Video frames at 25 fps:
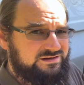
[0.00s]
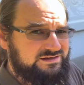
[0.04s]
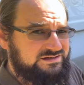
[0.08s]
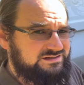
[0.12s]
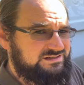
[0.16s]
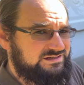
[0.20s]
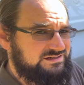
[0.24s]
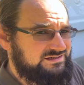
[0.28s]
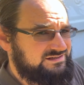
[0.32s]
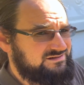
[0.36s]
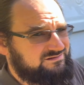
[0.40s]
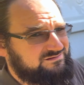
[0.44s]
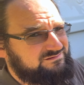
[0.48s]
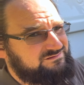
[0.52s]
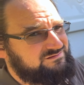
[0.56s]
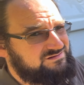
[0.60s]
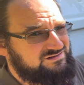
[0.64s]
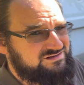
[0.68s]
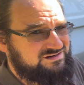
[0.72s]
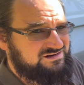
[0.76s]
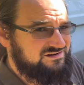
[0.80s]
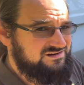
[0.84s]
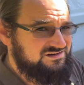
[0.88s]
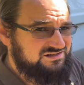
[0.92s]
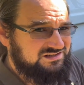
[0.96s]
this is not
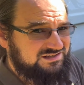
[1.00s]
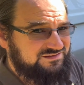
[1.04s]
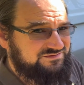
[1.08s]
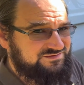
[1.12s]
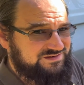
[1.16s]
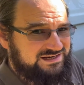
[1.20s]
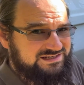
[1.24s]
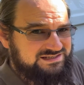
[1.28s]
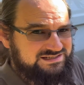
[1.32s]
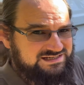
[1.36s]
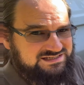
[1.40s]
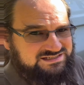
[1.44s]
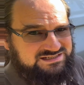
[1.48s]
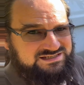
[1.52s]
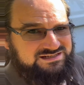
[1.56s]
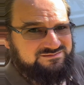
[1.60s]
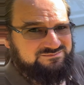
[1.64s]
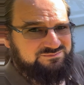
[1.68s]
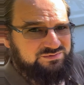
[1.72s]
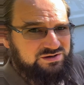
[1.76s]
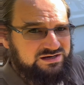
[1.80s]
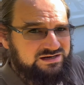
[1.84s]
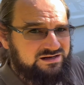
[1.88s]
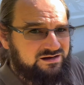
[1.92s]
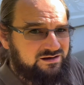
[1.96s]
hugely fantastic,
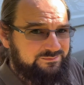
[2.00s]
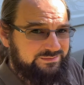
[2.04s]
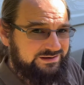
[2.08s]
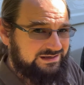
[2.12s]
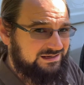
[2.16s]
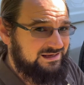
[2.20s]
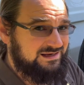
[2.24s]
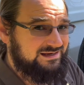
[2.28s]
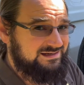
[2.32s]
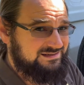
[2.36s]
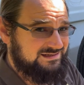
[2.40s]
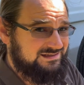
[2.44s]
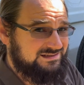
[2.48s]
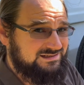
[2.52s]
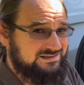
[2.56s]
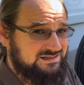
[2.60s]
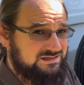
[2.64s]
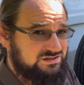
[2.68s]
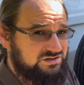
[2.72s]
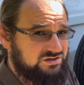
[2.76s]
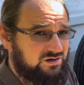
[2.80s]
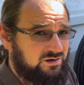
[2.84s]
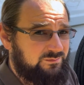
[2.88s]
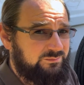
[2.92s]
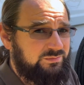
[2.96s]
but I mean, it does the
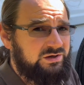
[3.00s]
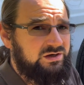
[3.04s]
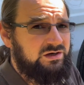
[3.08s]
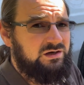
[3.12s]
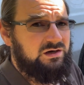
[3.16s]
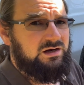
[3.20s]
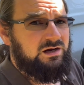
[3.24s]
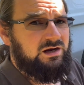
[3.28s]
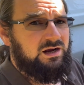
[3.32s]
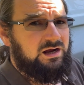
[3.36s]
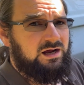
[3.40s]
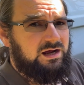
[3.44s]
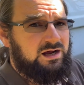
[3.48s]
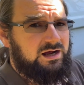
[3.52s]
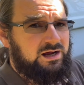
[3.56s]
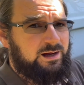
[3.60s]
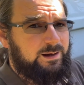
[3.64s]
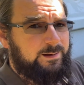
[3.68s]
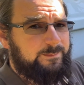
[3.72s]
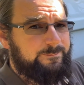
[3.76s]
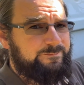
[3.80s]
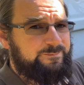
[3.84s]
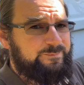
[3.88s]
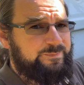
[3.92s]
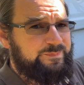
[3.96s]
job.
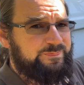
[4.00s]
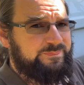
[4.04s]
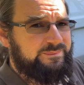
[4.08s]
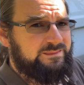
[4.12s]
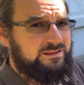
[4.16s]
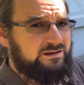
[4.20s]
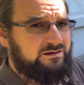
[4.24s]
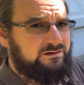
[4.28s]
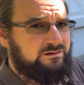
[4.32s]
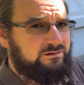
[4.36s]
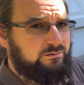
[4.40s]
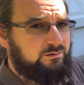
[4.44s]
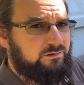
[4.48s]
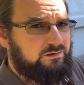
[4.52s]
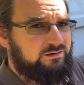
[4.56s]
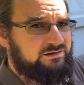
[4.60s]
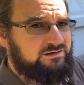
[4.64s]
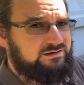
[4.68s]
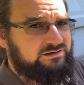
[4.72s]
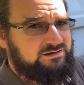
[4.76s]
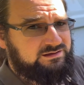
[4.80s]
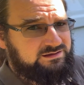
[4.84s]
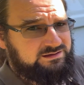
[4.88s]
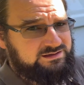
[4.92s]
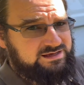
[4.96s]

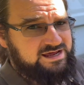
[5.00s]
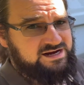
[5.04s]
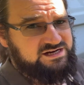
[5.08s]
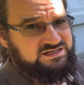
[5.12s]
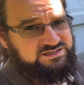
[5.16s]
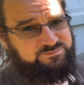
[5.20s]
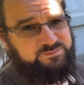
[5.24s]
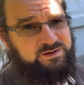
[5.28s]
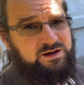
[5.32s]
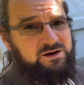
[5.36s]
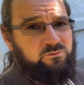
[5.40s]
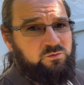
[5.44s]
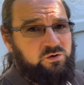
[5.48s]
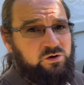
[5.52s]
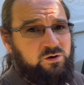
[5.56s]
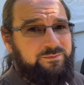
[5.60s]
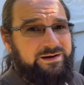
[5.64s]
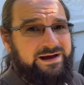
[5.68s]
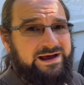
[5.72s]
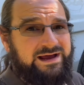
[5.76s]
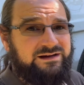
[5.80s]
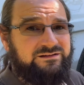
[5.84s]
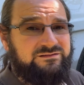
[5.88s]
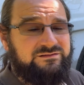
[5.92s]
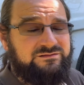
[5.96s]
Get a spare wheel
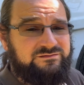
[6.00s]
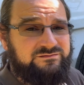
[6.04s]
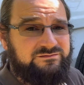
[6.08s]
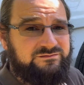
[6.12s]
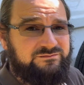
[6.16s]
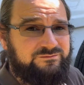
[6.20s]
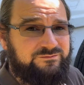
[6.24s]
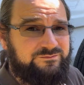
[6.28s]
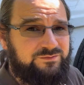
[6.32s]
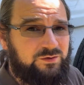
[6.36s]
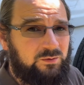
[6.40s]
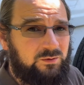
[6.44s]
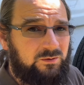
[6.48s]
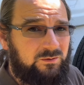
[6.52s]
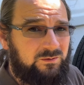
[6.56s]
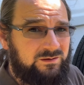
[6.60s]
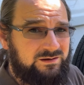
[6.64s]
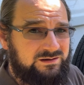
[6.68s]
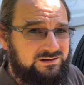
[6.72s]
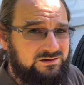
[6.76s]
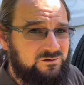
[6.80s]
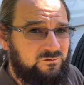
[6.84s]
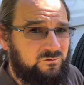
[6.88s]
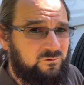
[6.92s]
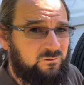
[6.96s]
bag for
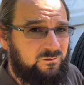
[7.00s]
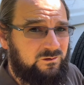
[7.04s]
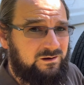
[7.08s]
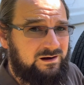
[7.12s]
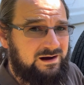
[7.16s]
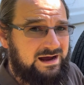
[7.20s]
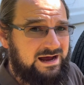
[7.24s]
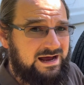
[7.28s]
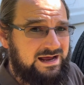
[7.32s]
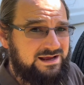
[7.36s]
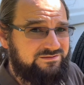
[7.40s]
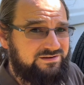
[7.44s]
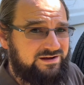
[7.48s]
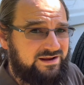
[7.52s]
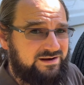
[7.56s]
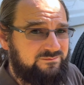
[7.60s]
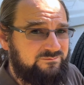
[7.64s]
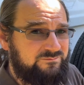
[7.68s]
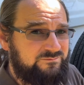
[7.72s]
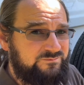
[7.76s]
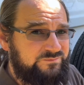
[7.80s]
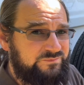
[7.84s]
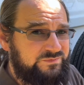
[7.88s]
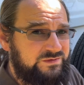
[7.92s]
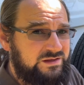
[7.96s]
your AVan.
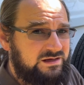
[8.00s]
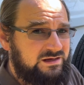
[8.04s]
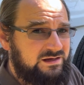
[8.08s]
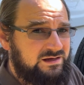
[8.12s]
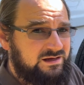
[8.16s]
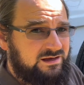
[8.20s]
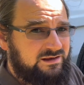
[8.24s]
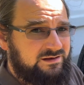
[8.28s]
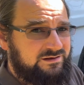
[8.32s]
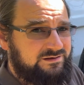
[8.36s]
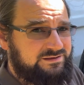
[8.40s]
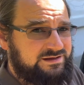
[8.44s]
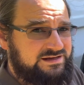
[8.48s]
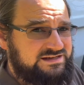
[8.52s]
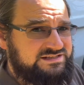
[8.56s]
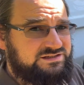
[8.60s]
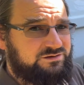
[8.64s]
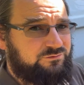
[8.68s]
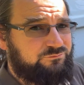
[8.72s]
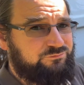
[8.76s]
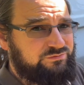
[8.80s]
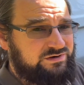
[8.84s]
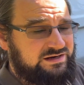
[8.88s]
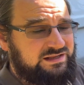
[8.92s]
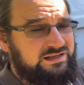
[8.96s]
These are
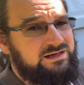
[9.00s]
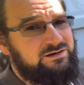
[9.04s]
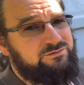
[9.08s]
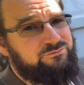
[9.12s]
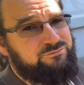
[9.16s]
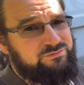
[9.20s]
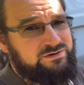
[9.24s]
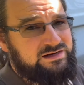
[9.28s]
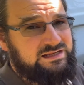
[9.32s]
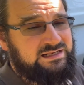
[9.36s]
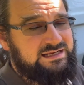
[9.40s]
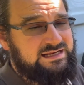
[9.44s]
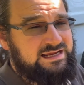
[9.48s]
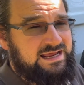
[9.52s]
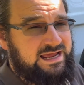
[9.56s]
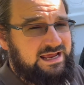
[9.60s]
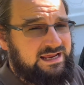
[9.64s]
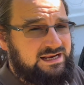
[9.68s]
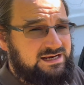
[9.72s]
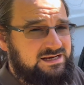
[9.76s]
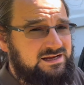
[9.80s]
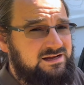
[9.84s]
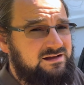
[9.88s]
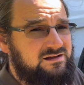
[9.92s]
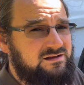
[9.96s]
really, really
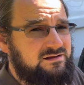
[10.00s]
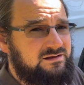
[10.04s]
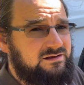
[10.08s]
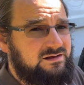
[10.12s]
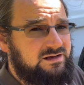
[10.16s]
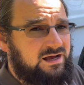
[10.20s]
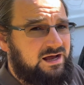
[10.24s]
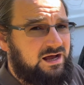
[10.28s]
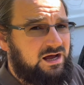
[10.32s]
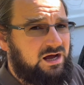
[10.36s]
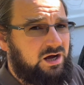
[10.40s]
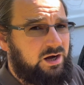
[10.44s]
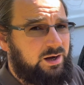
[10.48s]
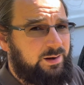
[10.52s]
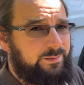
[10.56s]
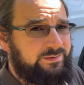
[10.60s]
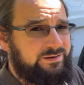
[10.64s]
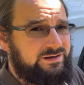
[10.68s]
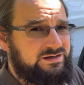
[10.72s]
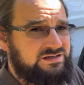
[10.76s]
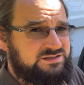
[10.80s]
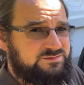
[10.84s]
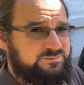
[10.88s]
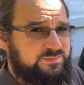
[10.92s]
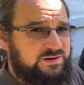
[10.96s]
handy.
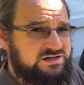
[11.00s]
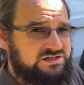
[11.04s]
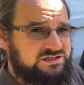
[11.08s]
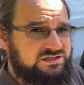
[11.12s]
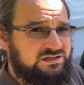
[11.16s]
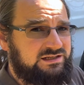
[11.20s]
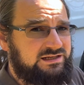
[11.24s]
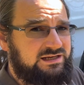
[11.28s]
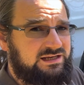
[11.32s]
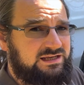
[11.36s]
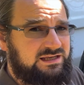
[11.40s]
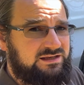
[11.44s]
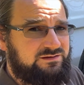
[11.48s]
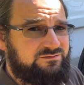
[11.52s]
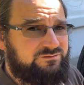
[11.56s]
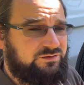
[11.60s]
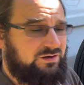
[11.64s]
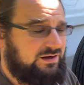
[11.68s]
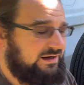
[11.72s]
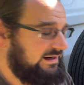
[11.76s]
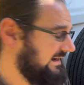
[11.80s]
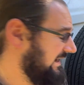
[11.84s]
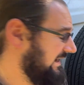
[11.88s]
Especially if, like